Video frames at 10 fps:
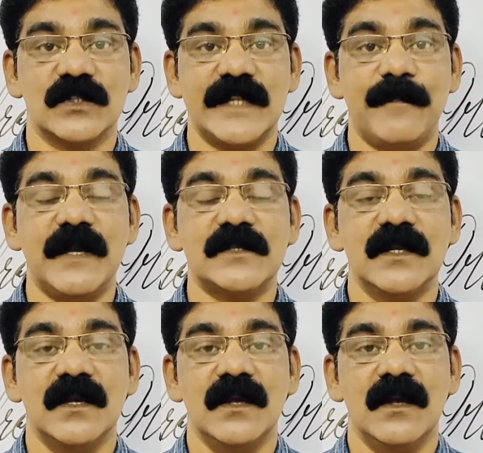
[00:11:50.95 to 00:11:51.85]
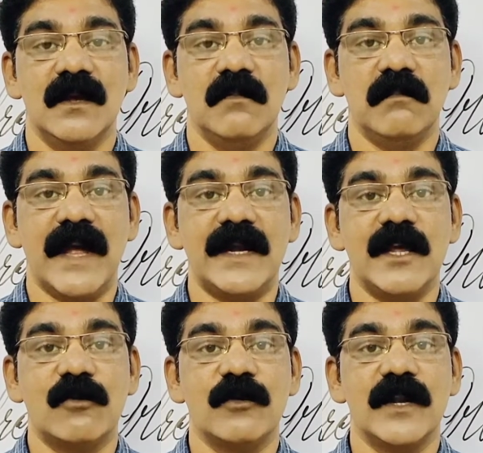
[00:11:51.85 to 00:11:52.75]
That means
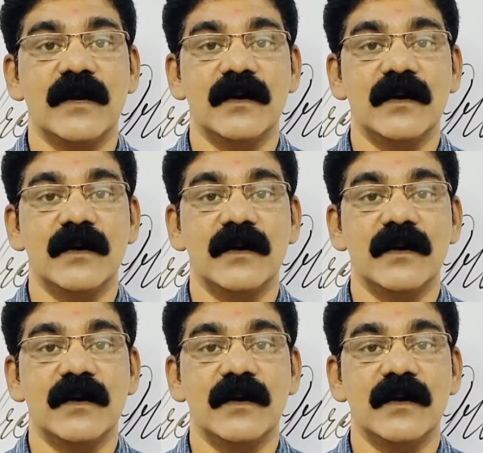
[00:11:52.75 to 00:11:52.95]
Maddie could